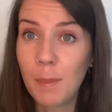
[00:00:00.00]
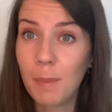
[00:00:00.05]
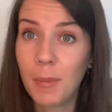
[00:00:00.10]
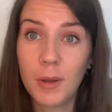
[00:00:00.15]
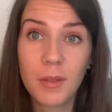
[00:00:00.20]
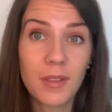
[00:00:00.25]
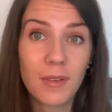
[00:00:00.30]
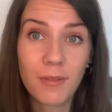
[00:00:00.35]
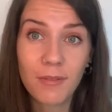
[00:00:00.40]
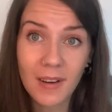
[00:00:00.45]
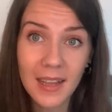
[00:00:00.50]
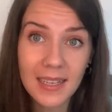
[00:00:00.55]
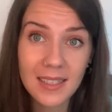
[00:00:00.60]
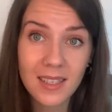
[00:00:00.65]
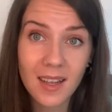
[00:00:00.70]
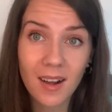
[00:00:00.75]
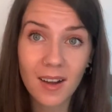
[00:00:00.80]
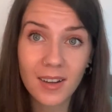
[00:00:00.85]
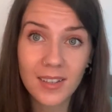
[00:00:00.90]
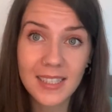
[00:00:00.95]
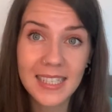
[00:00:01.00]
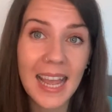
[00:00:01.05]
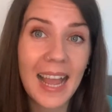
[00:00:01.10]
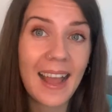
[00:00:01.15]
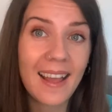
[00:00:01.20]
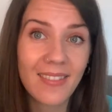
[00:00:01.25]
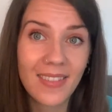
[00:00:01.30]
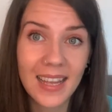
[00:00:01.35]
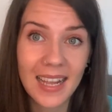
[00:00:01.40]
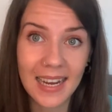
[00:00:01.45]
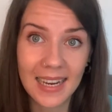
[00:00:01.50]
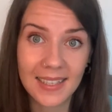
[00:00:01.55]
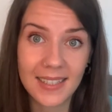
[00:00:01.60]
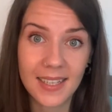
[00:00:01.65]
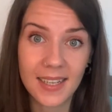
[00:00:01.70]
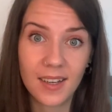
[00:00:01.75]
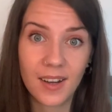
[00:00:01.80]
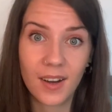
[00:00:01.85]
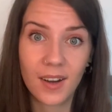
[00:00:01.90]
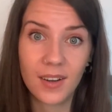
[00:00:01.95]
both the flex cards and the
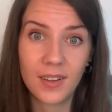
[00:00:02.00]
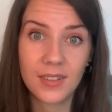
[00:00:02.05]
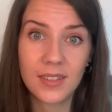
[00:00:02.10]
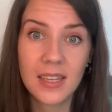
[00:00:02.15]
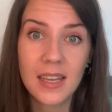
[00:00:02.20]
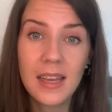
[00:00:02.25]
classic cards,